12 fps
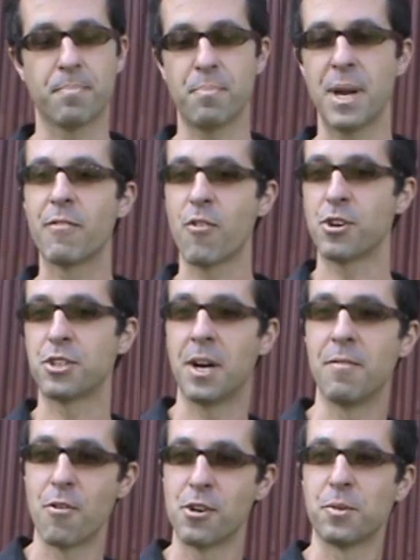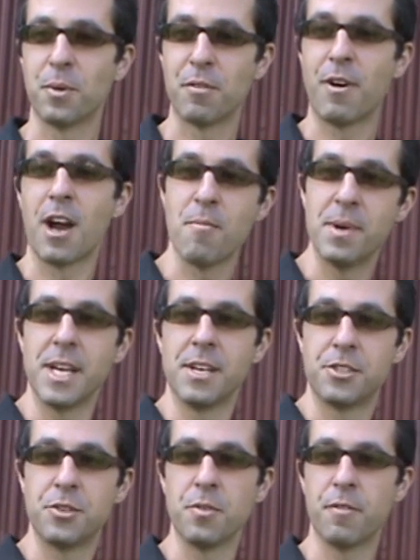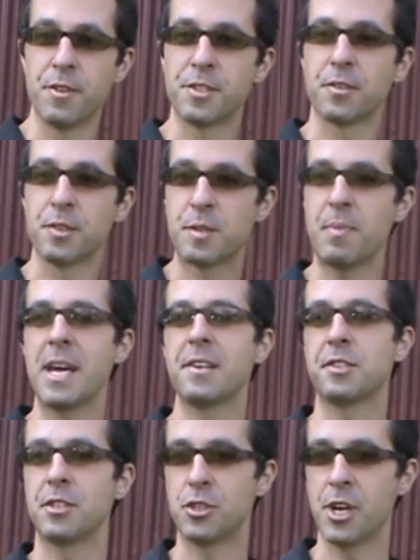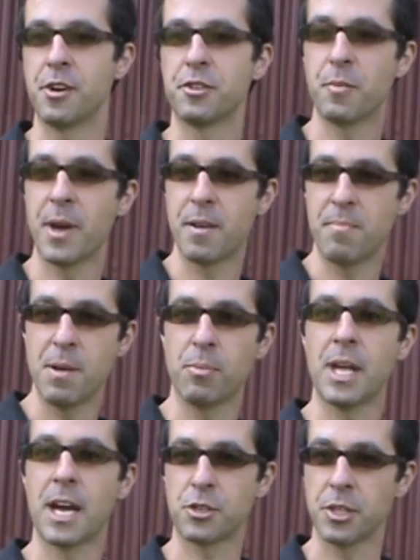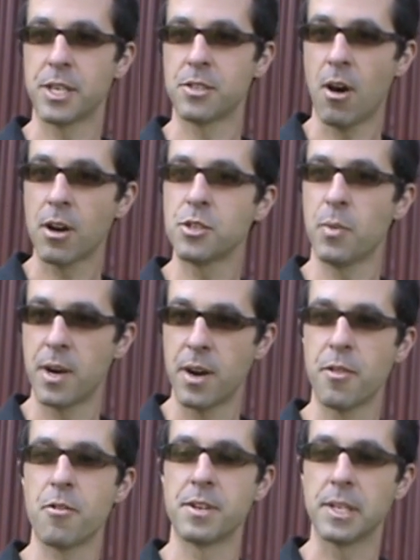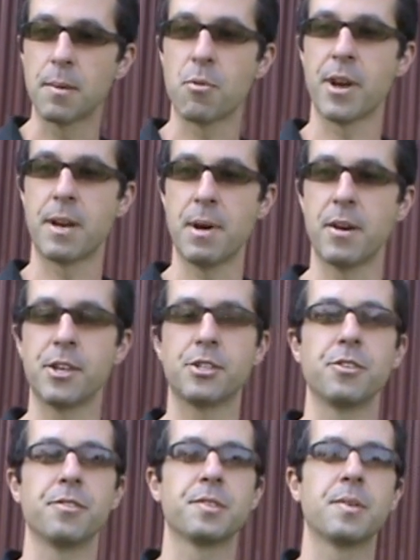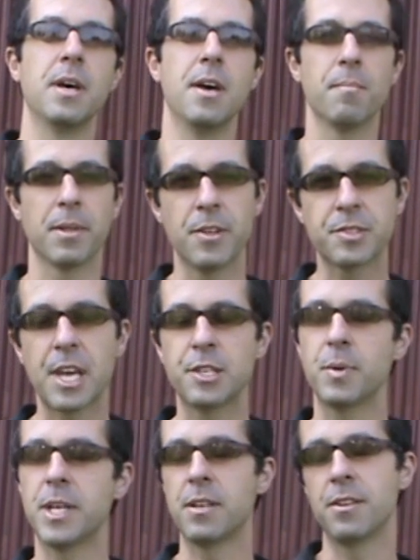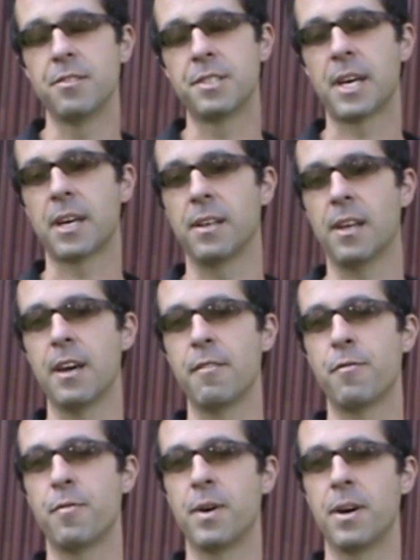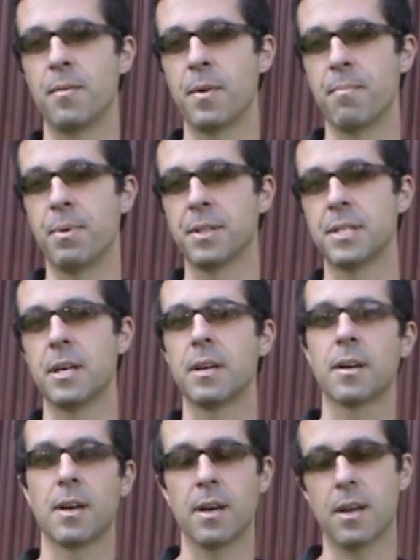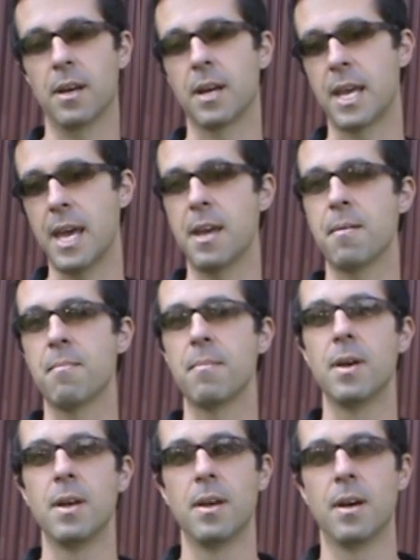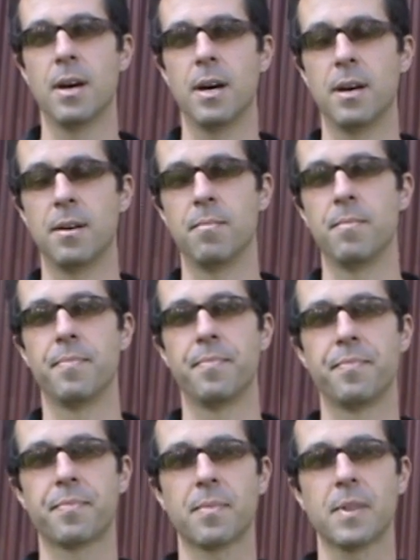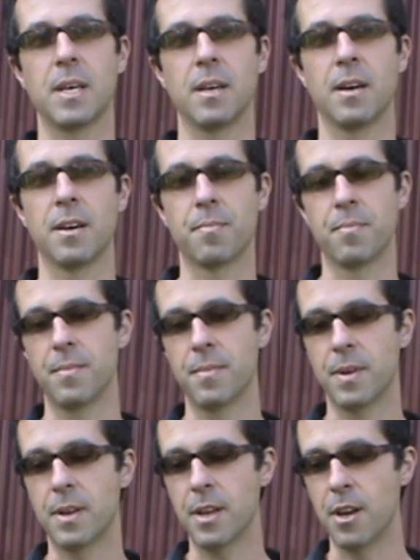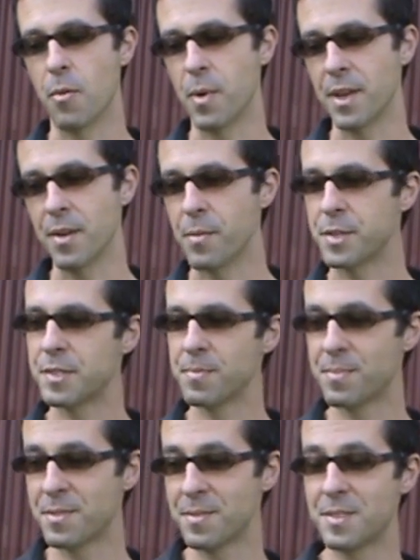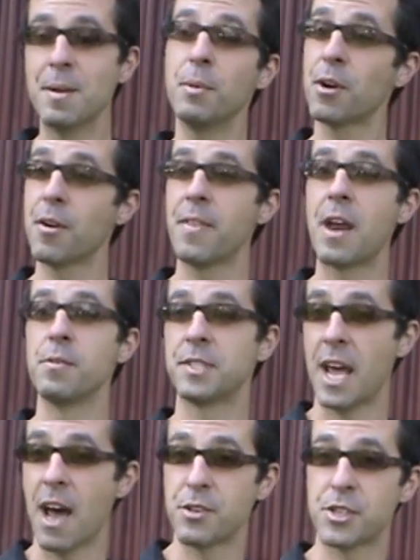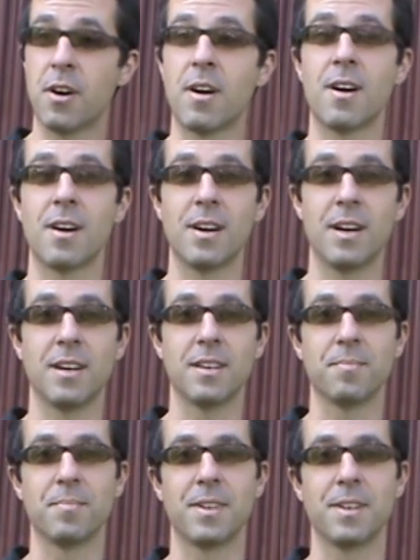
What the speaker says: virtual environment into a physical space and change the way that people actually talk to one another and deliberate about issues. But in this case, we didn't use Second Life. We built a game. It was similar in that it was an avatar,